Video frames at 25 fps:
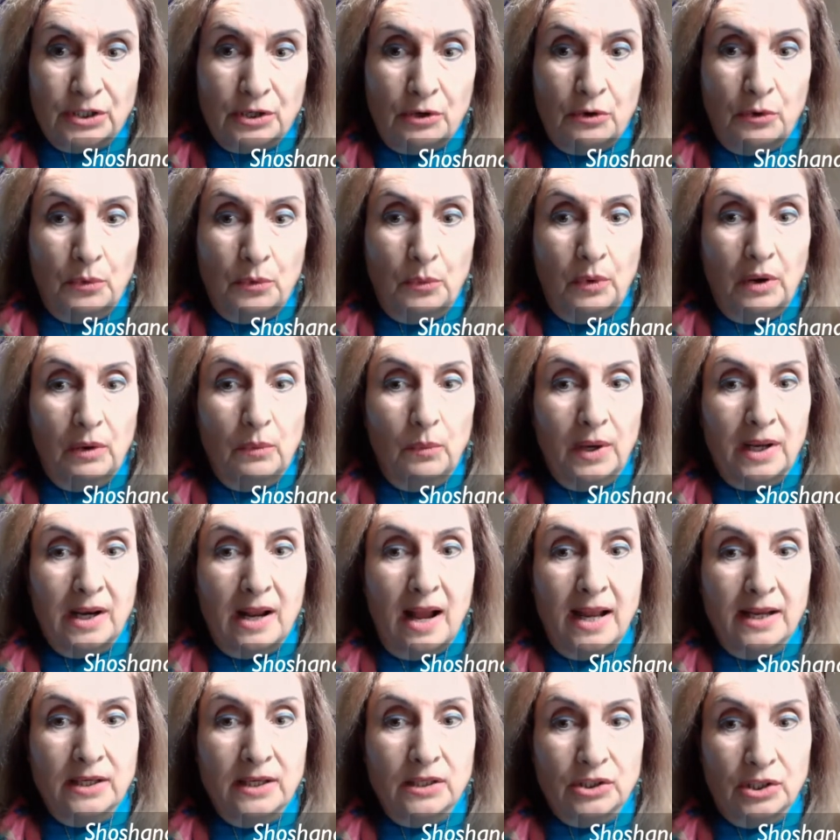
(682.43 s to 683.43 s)
So,
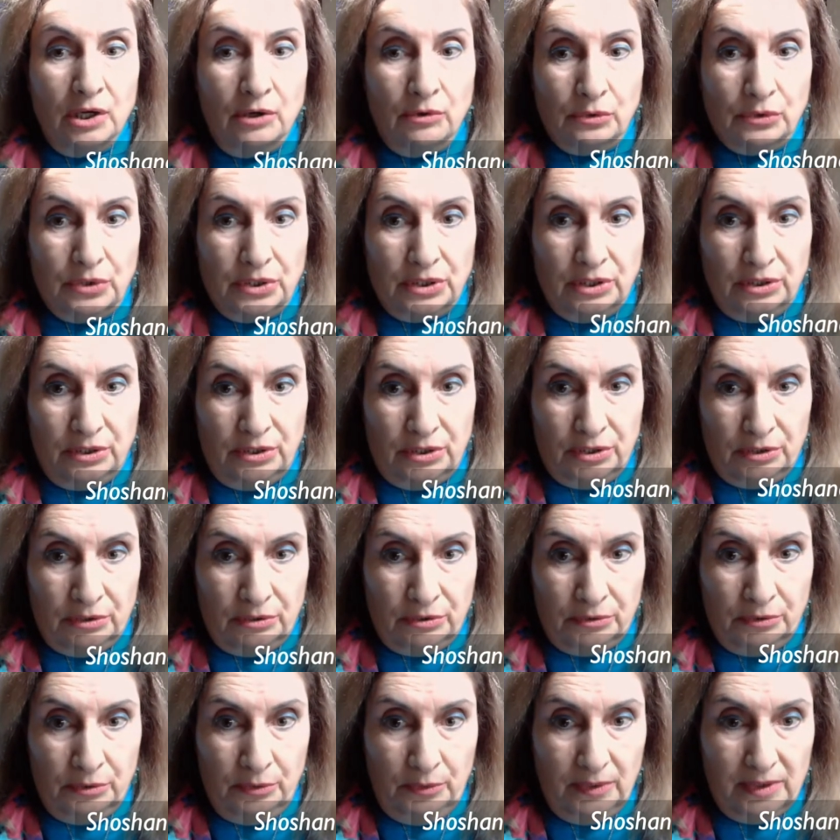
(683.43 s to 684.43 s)
what I chose to
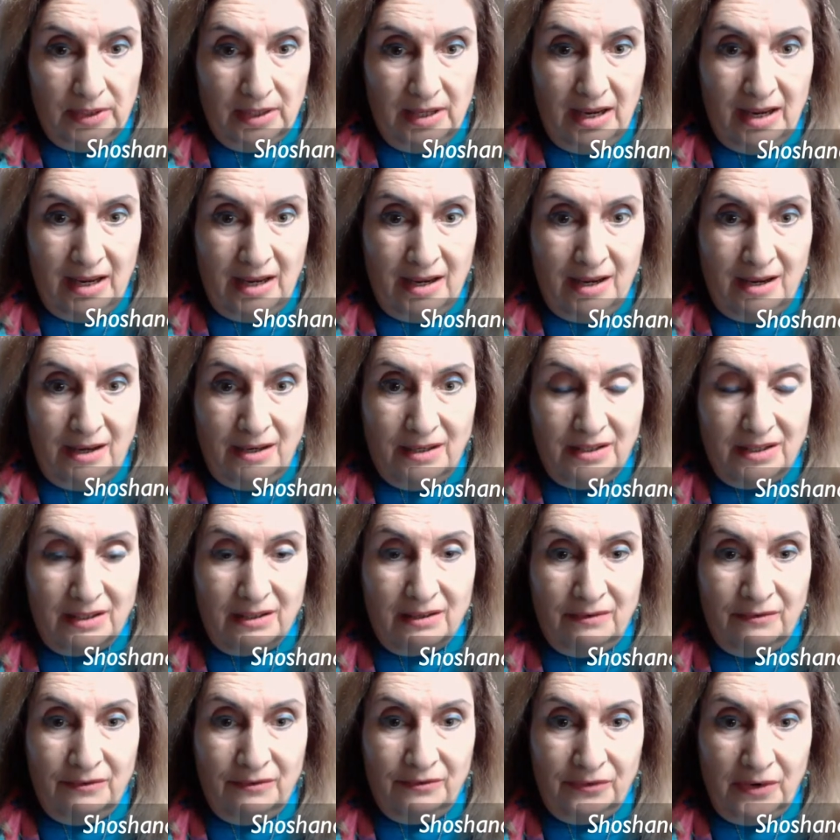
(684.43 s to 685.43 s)
do
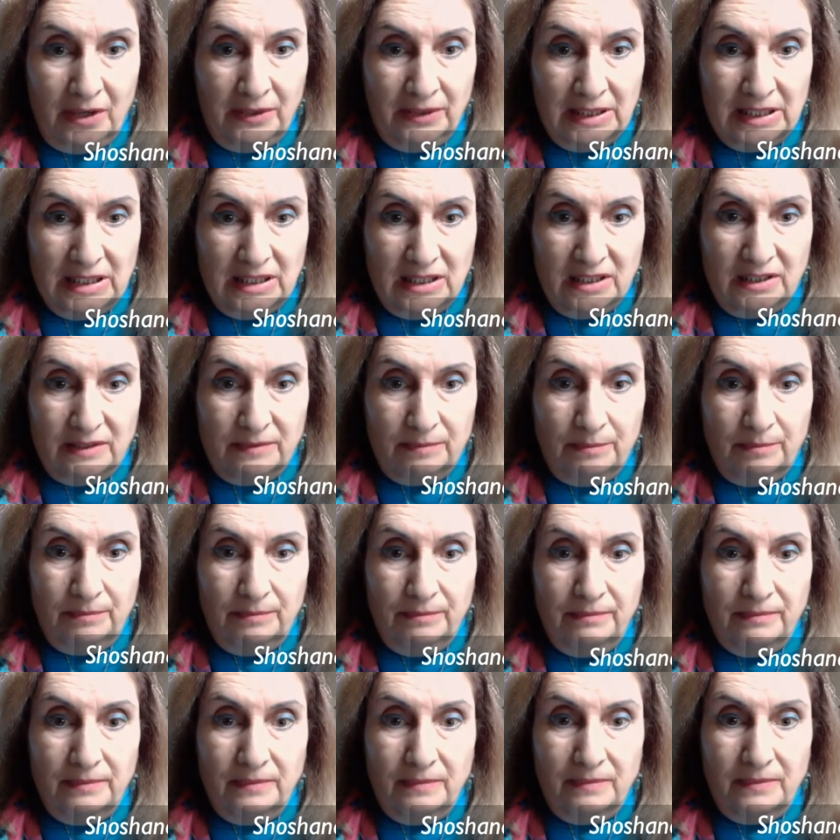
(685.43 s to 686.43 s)
is confront
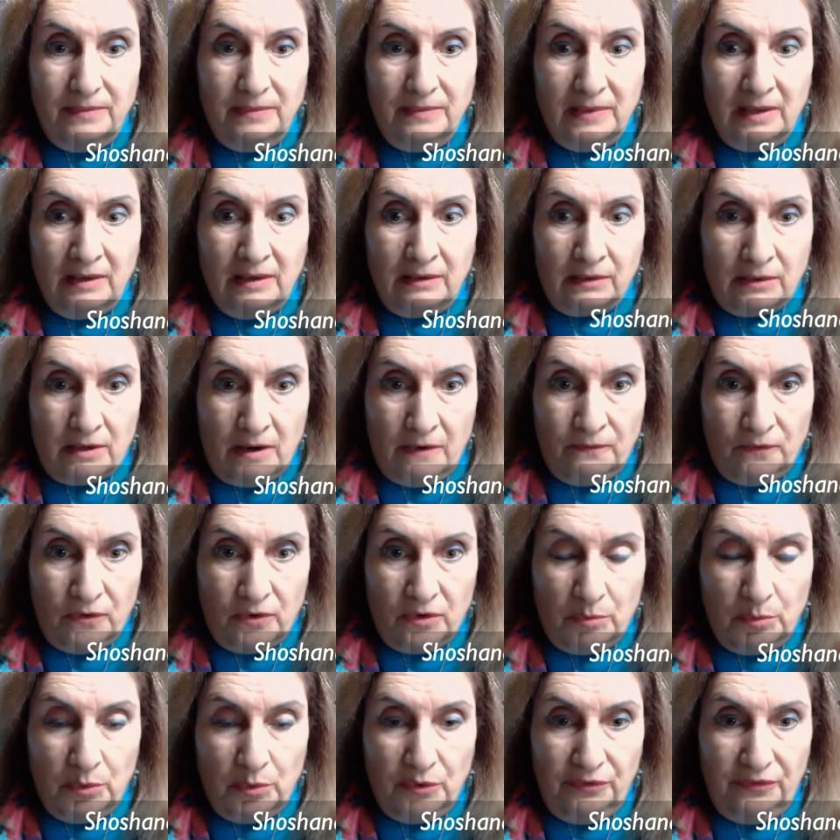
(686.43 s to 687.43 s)
these
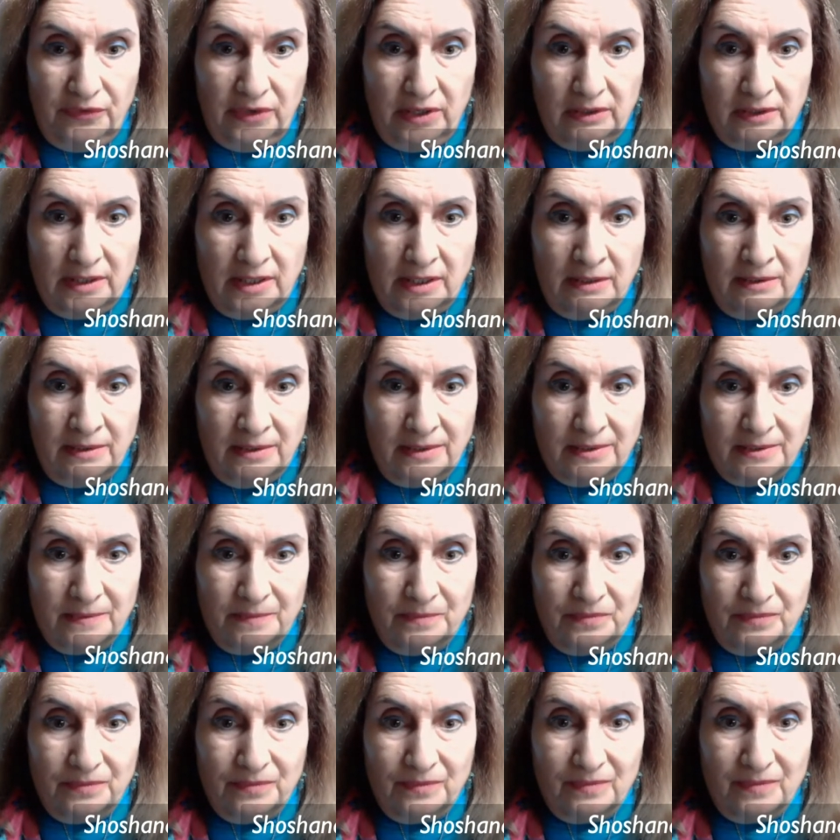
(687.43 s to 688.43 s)
uncomfortable
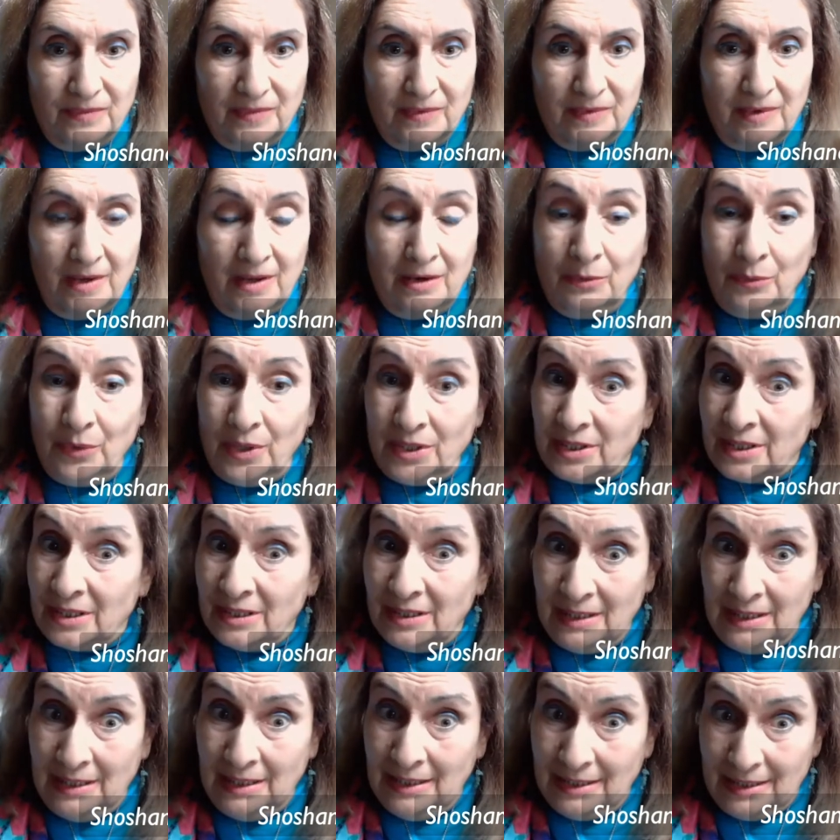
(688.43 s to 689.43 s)
feelings. And it
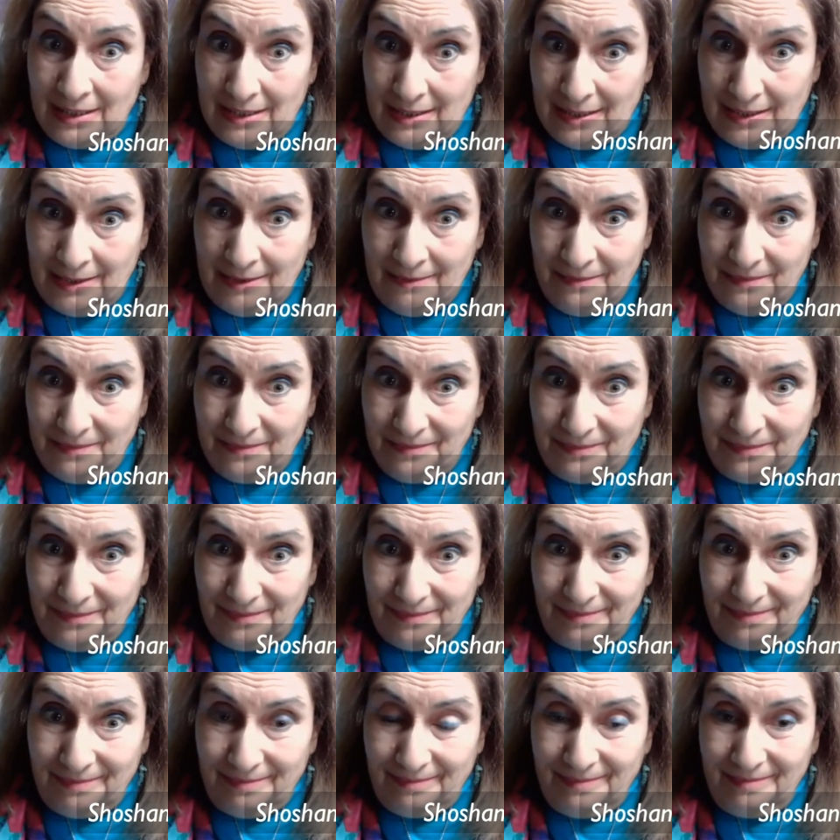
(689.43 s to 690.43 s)
wasn't easy.
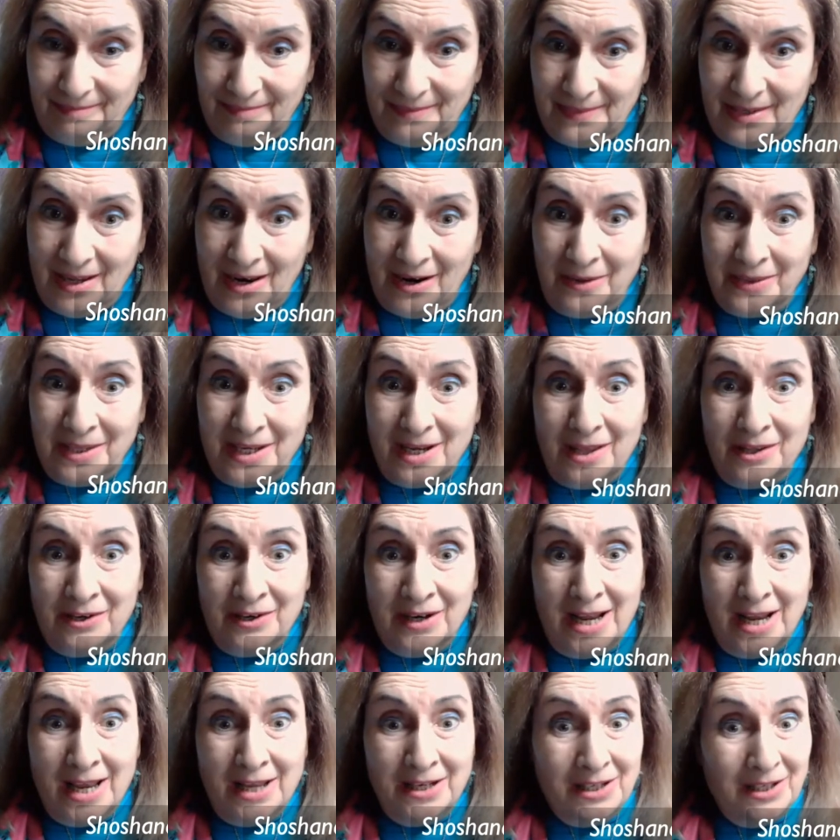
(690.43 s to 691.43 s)
Uh, on the
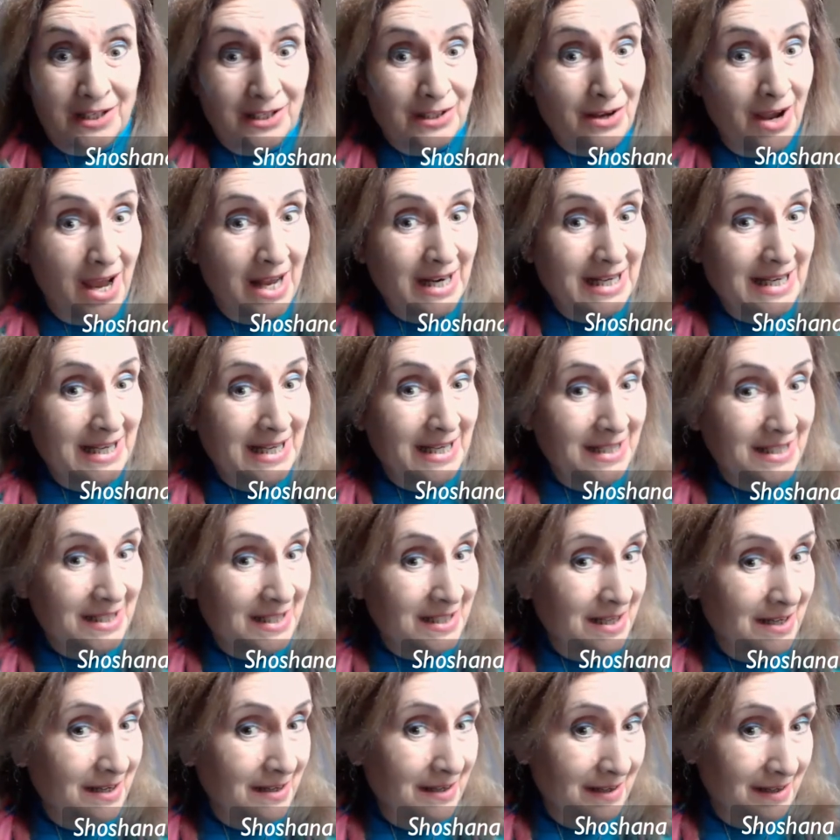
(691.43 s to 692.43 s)
other hand, it's not
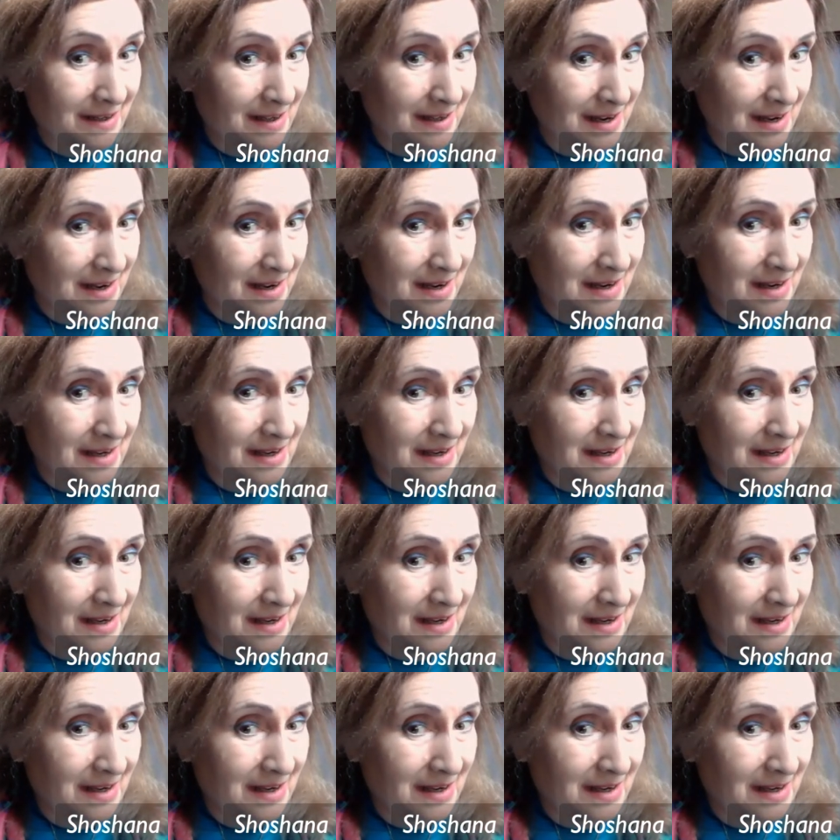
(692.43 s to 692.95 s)
easy